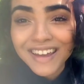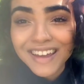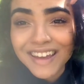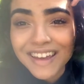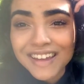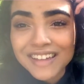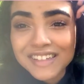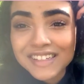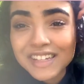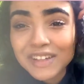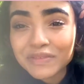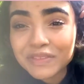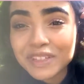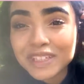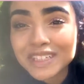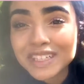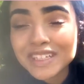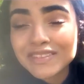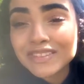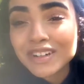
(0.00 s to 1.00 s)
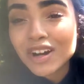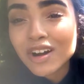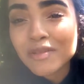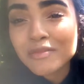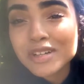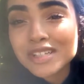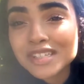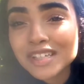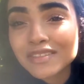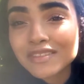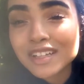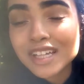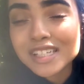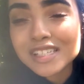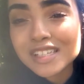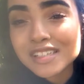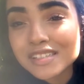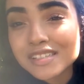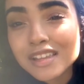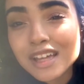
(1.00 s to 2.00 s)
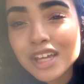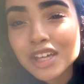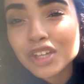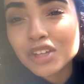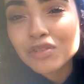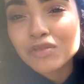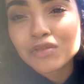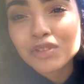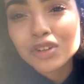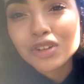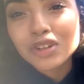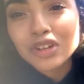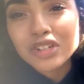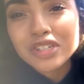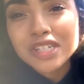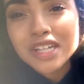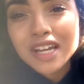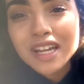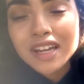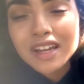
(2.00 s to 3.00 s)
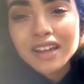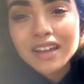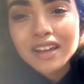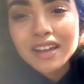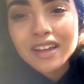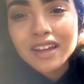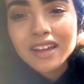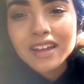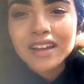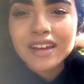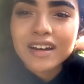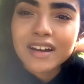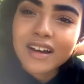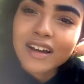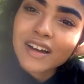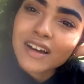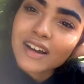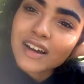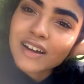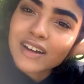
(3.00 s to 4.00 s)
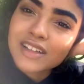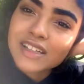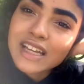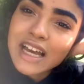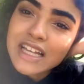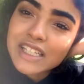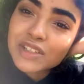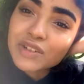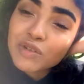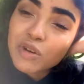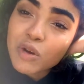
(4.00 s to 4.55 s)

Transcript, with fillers: and definitely leave comments of lessons that you've learned uh, as